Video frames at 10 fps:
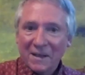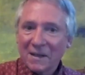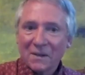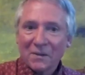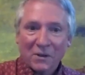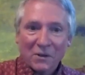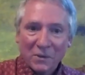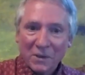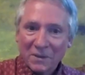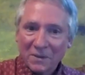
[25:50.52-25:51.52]
they're
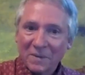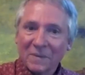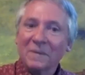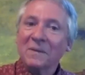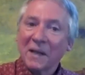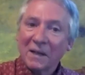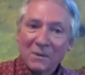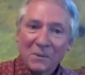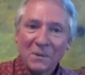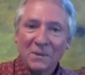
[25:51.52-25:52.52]

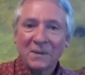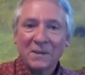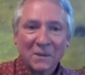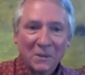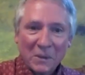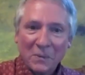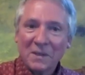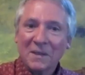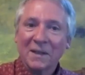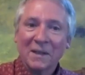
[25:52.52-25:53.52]
getting older, and they're going to
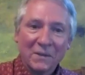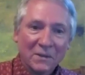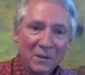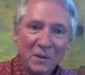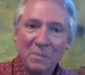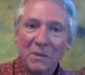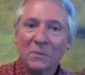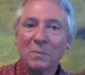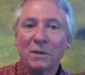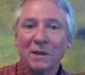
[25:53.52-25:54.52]
retire, and they're going to be
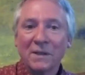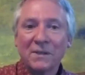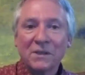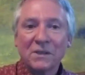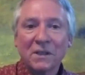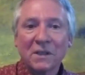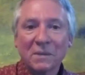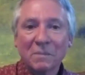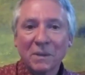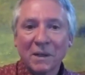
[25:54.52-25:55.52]
replaced
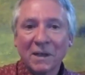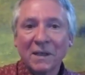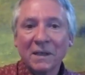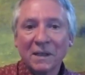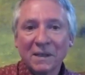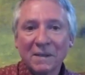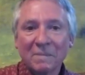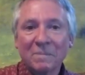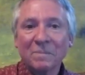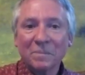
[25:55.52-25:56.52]

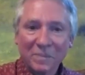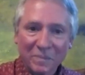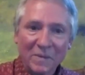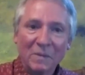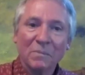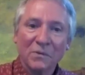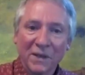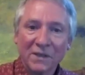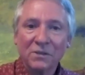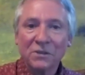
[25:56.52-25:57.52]
by
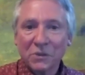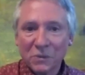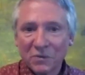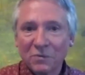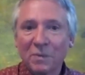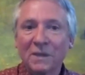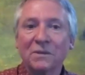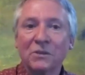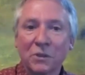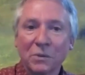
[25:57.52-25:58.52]
professors who have
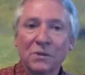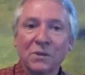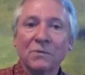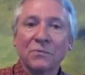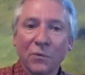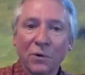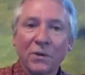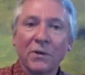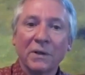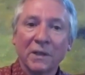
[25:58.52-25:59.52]
been chosen for
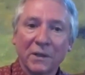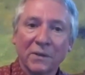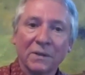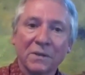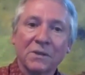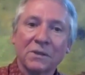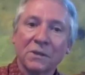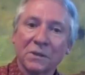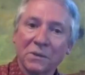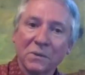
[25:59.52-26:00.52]
their
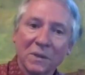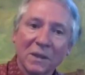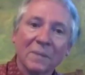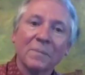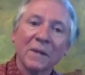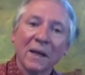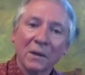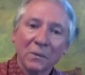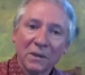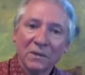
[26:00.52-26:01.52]
adherence to
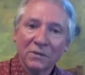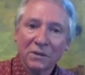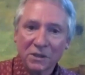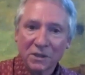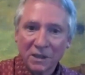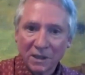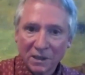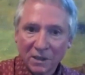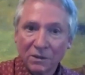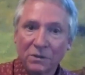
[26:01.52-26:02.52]
equity, diversity, and
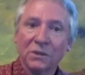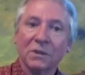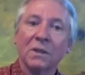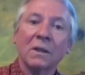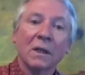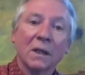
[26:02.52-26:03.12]
inclusion